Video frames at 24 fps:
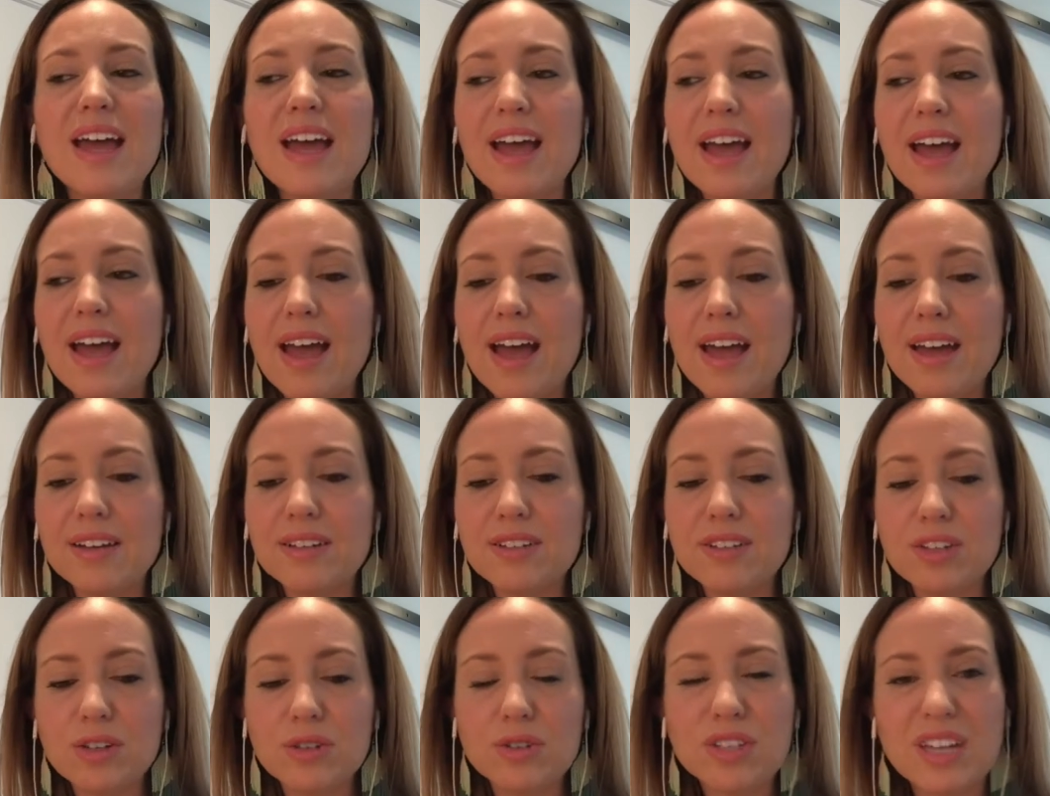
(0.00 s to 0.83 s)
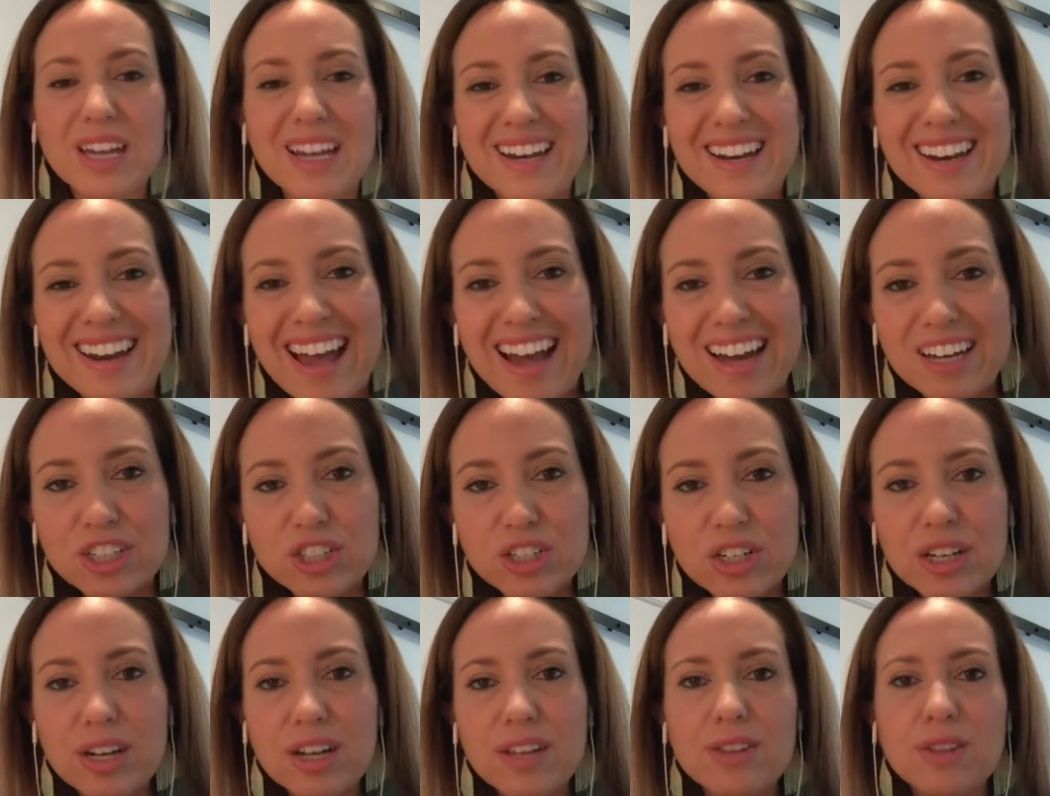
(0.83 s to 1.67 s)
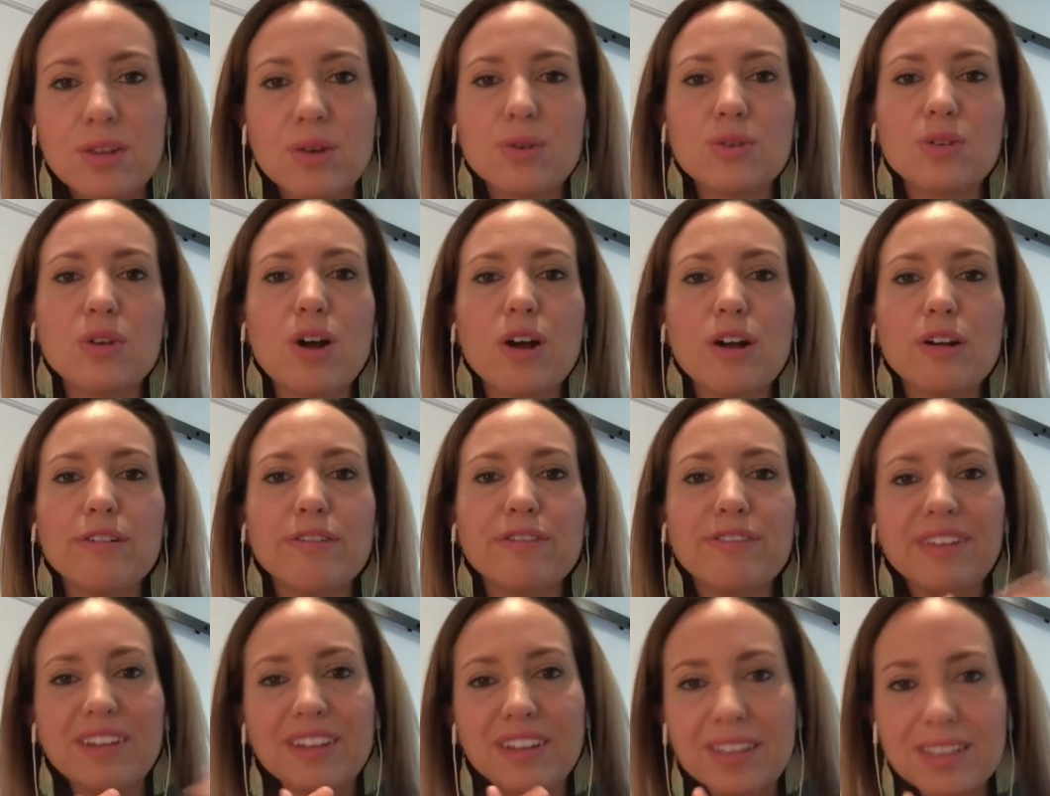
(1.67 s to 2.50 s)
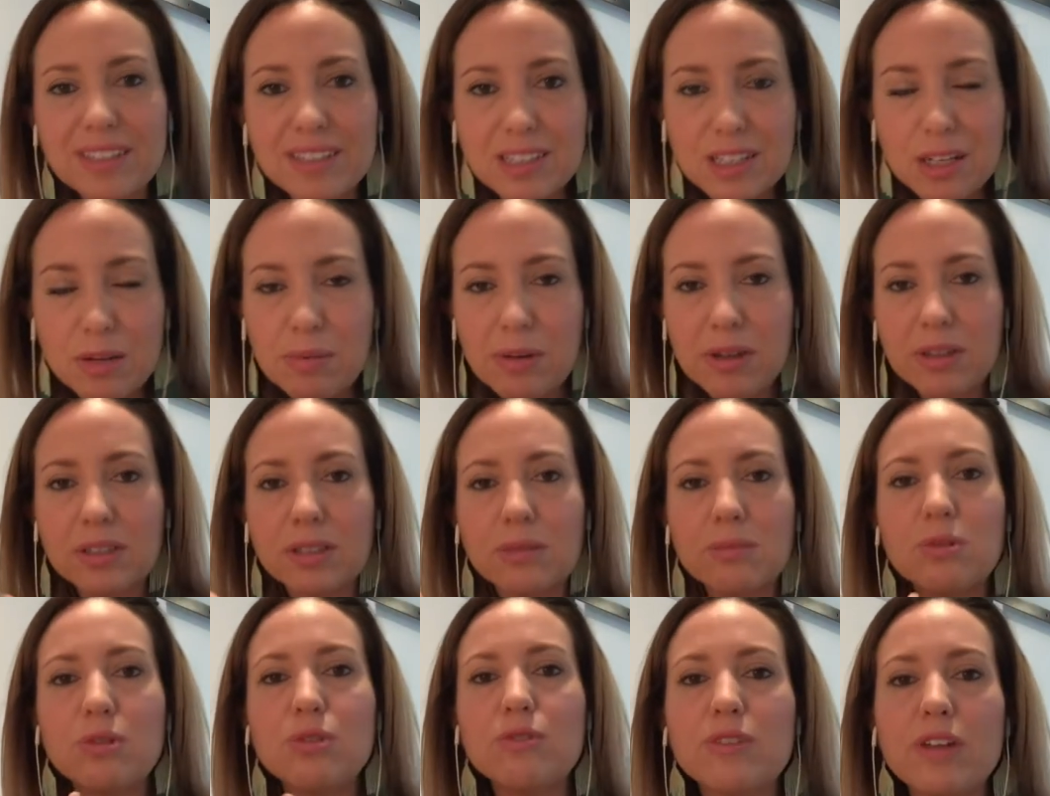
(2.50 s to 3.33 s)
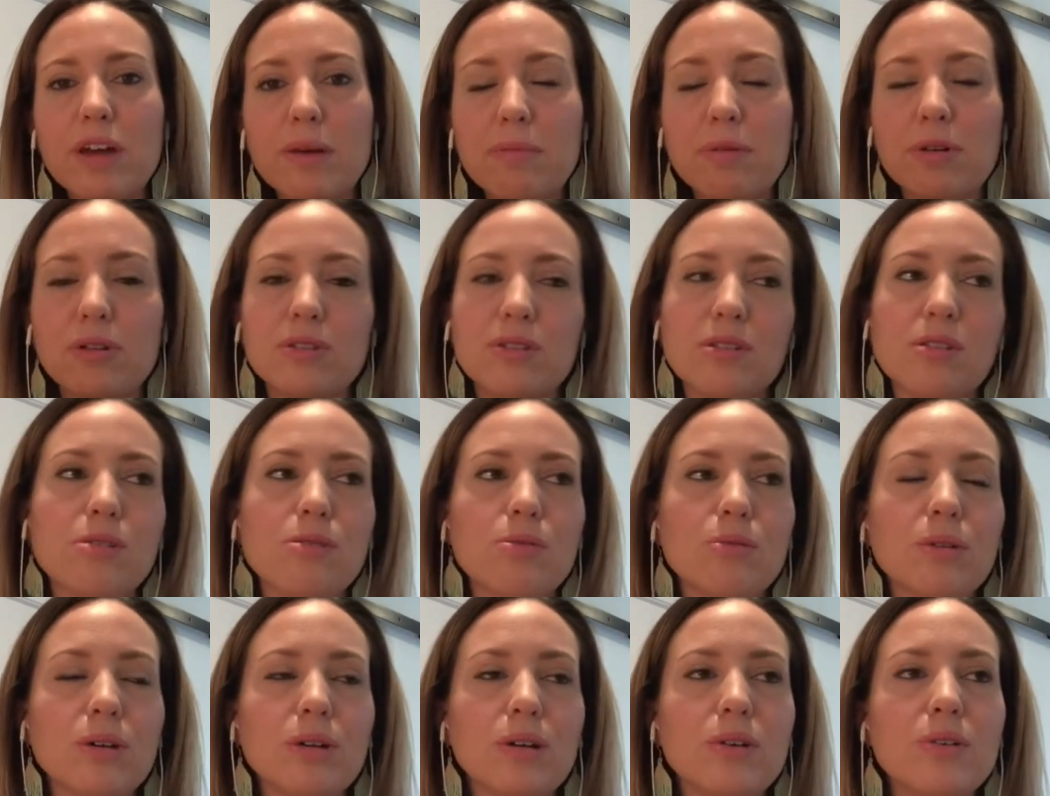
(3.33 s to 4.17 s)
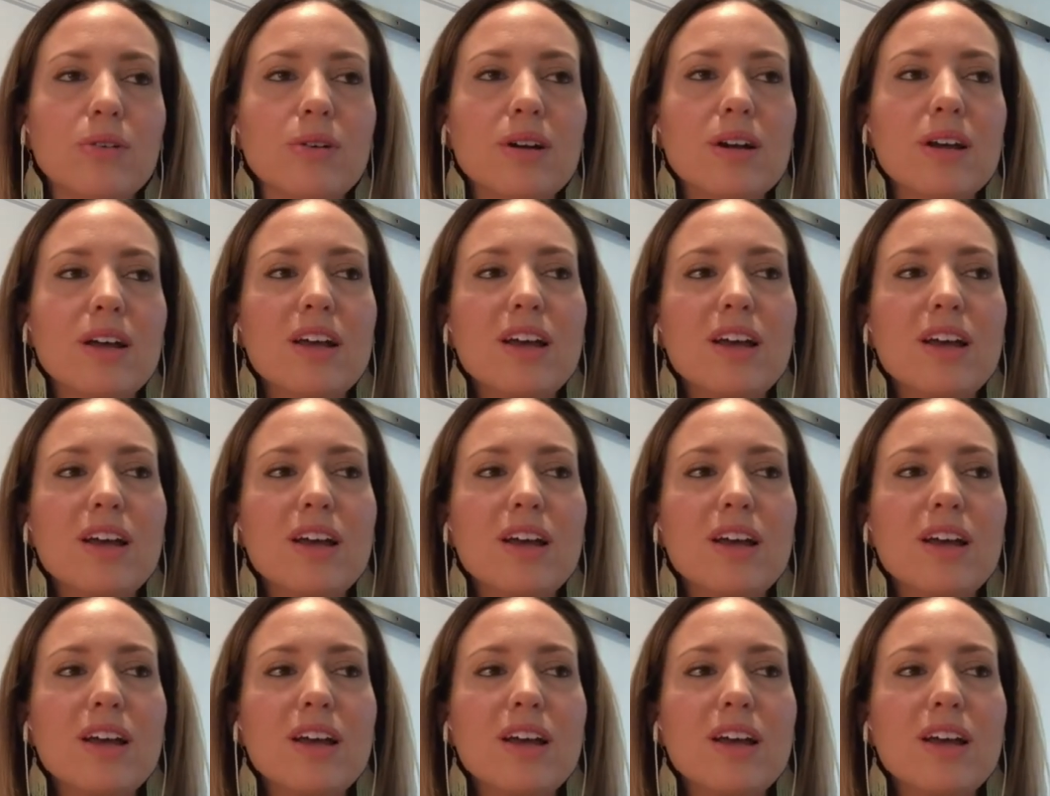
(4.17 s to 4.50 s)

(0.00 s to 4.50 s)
and there's connection in those hard feelings to be able to move that person through.